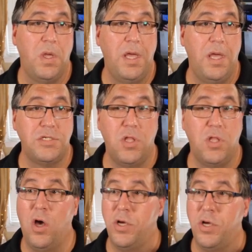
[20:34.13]
as
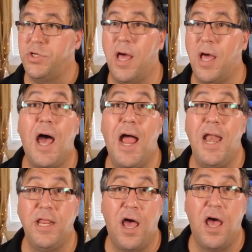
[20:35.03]
long as you're not
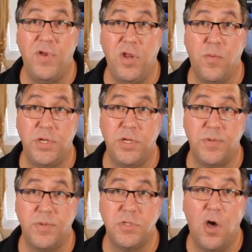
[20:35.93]
hiding non-video
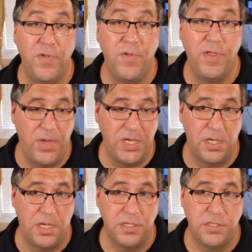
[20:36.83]
participants. Hopefully that makes
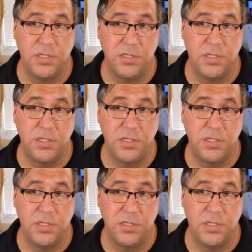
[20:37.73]
sense.